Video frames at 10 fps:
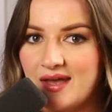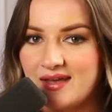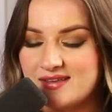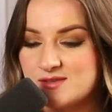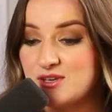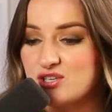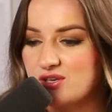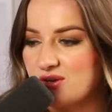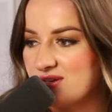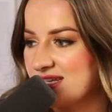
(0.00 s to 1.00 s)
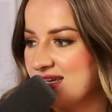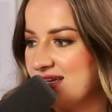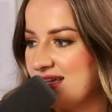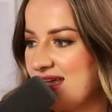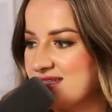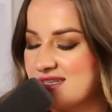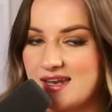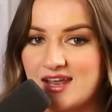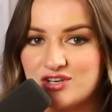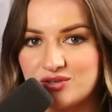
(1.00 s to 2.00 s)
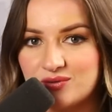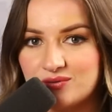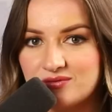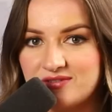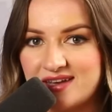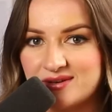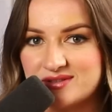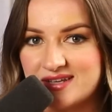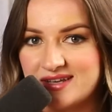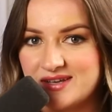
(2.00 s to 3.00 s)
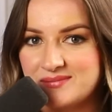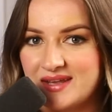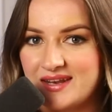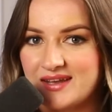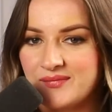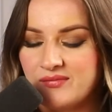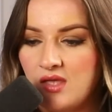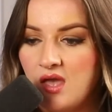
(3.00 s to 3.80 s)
Especially not to international faculty and media.